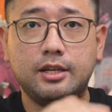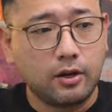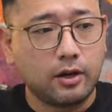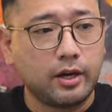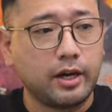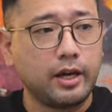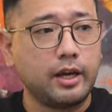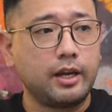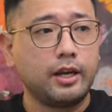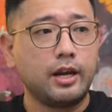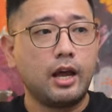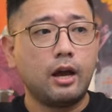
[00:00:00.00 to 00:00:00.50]

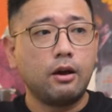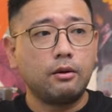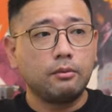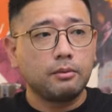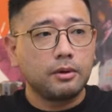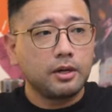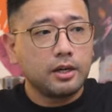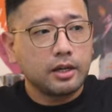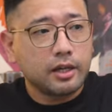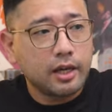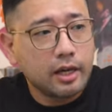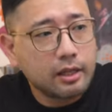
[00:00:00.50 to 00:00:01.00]
okay, now I'm
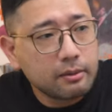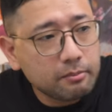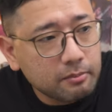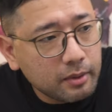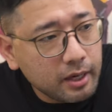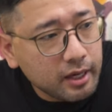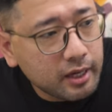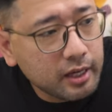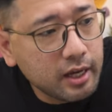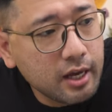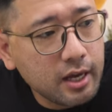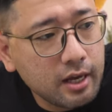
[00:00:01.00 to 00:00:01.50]
gonna get
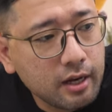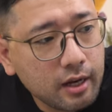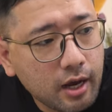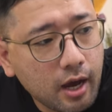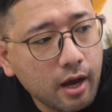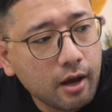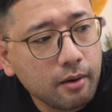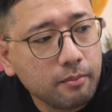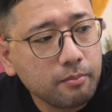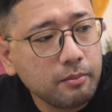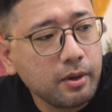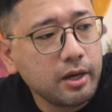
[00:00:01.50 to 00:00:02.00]
my
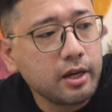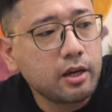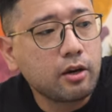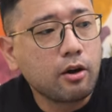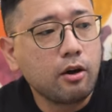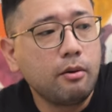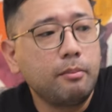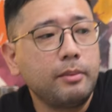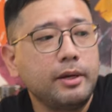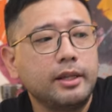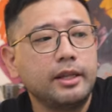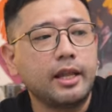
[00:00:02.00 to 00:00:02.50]
my
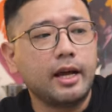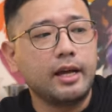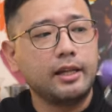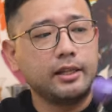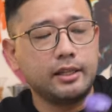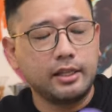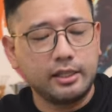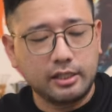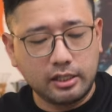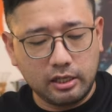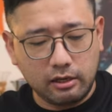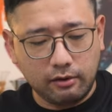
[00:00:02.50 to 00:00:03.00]

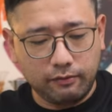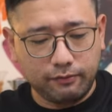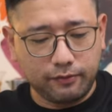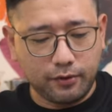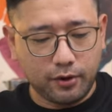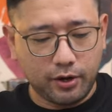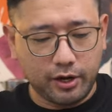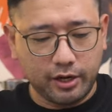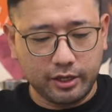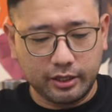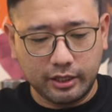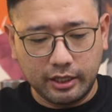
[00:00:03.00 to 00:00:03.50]
Comandante
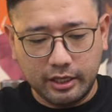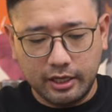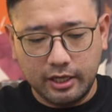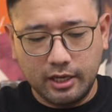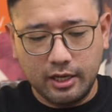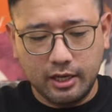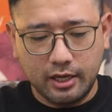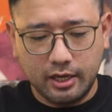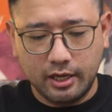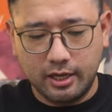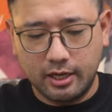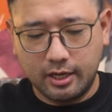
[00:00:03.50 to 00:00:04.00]
C40,